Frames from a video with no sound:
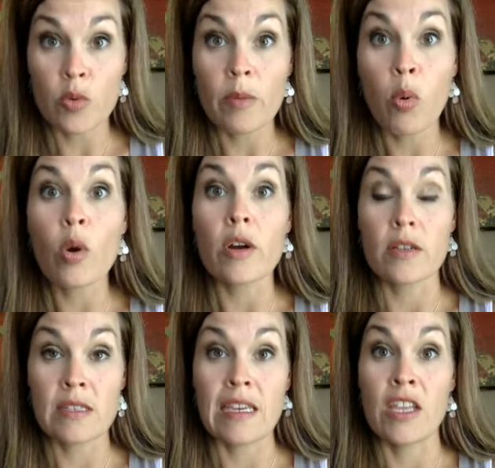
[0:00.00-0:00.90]

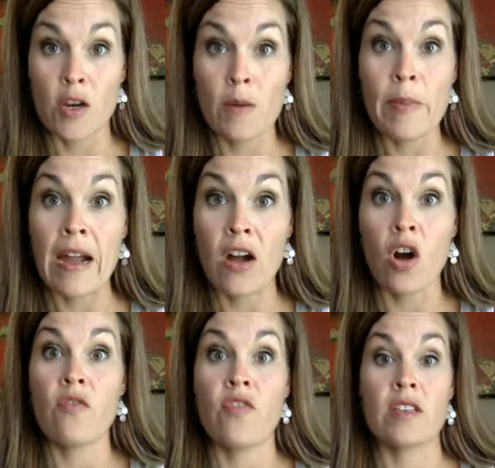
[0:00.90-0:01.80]
reports in your back
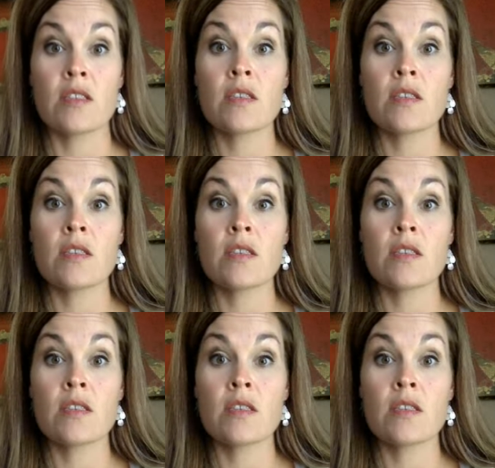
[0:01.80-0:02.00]
office